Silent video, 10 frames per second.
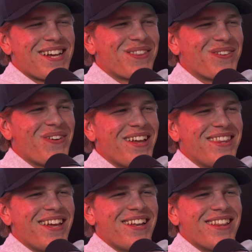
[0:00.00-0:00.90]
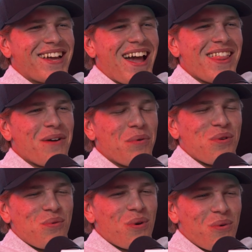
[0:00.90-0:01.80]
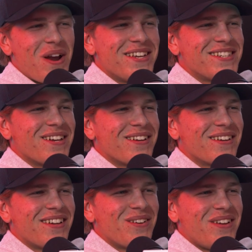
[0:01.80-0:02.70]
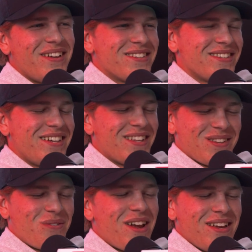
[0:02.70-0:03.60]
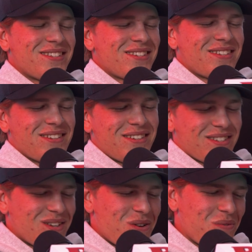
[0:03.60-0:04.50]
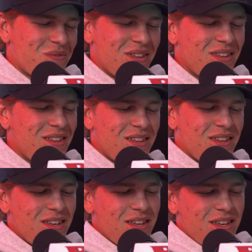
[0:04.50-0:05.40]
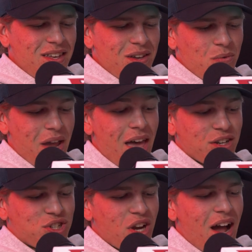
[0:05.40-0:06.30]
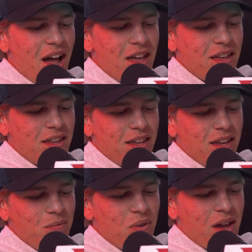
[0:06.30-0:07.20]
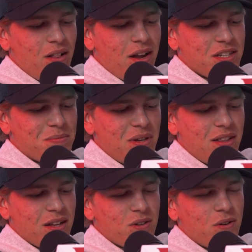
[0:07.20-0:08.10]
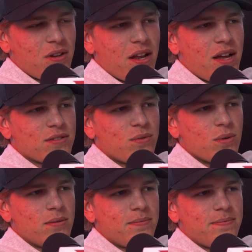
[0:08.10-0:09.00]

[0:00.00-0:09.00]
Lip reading: out the way it did, and the guy that we were racing is leading the race. So we had a shot, and we had a lot of speed. That's all you can ask for.